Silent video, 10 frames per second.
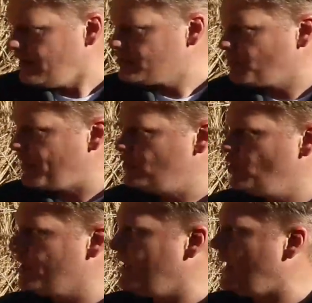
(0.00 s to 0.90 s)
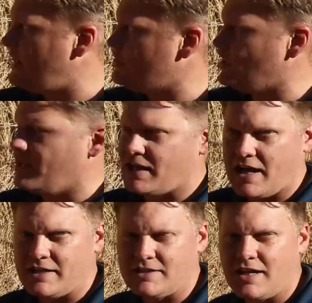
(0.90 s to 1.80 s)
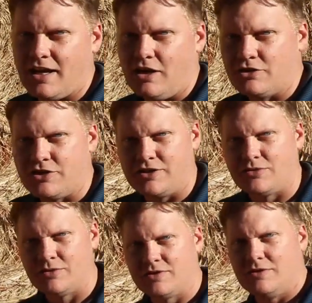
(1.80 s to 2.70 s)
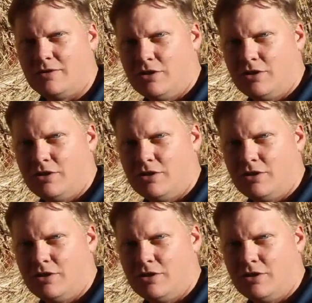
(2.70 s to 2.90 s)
And so by looking at it, she can kind of tell, she's